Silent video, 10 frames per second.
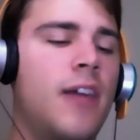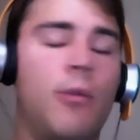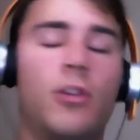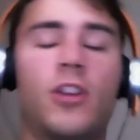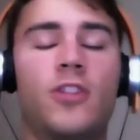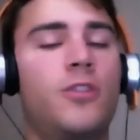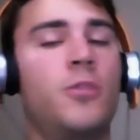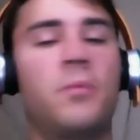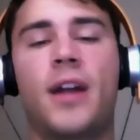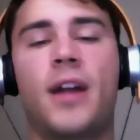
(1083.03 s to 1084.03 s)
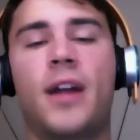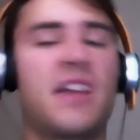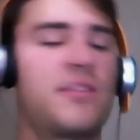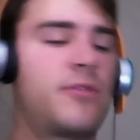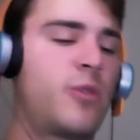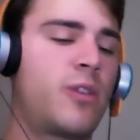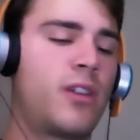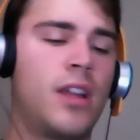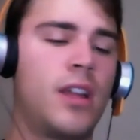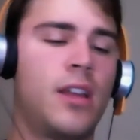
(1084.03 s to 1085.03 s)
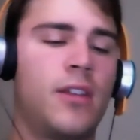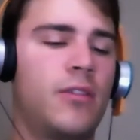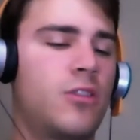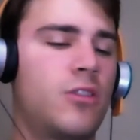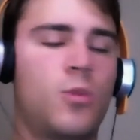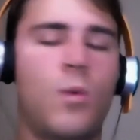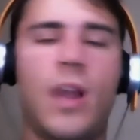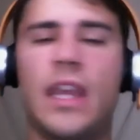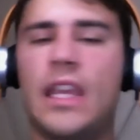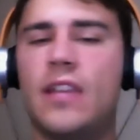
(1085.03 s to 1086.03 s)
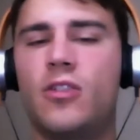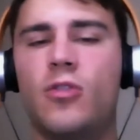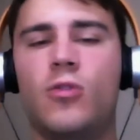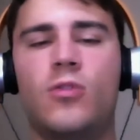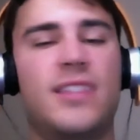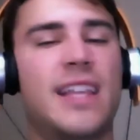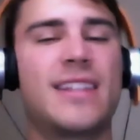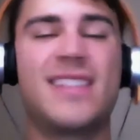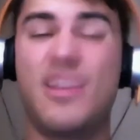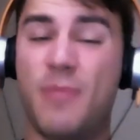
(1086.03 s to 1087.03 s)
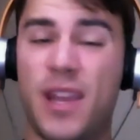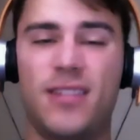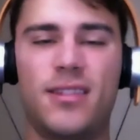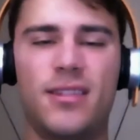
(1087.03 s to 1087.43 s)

will consume podcasts for 20 to 60 minutes,